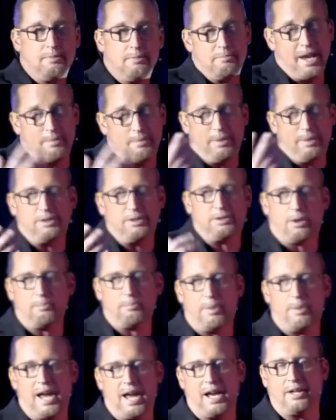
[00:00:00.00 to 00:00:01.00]
maybe in your
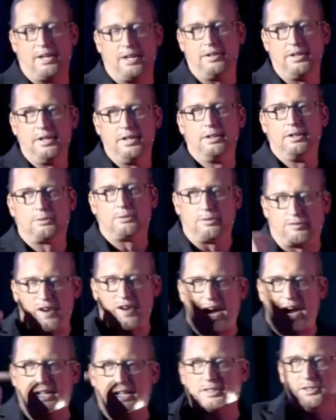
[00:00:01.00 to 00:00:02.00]
bed, to
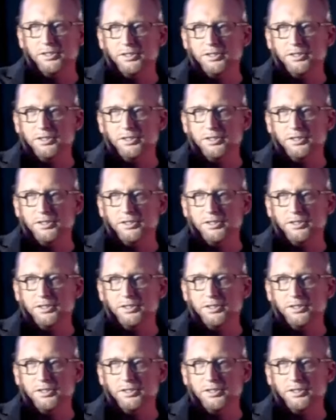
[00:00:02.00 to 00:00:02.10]
find a